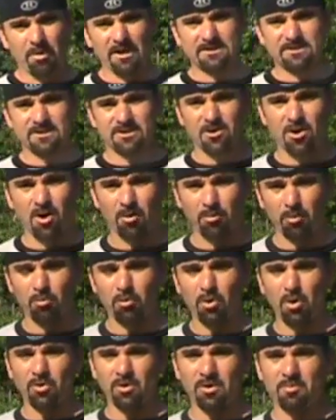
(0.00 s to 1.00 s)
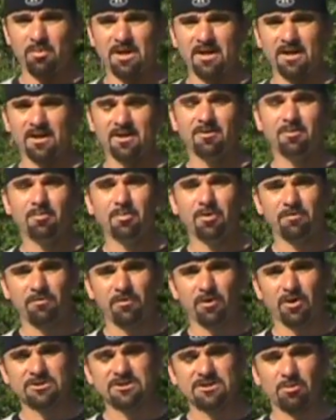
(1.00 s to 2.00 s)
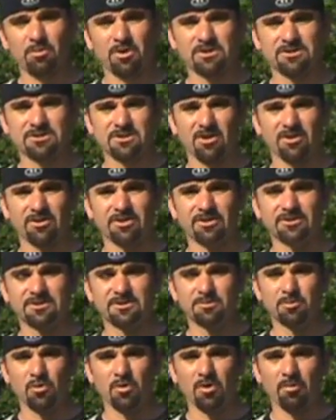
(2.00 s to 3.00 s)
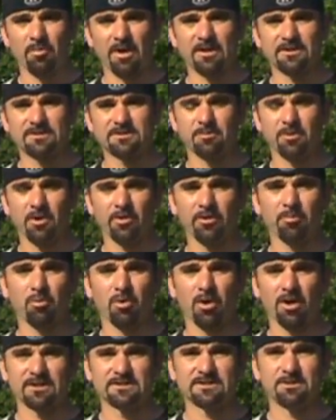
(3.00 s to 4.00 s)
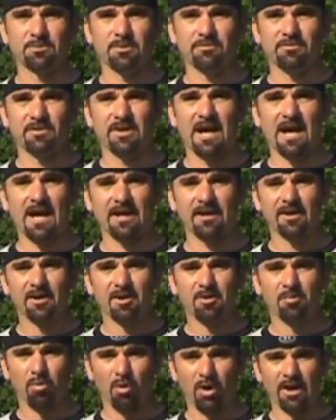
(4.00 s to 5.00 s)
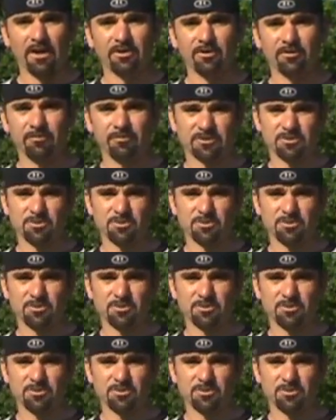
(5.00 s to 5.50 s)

back to the Carbon Pro in a minute, but first I want to talk to you some more about some other products that we've got brand new for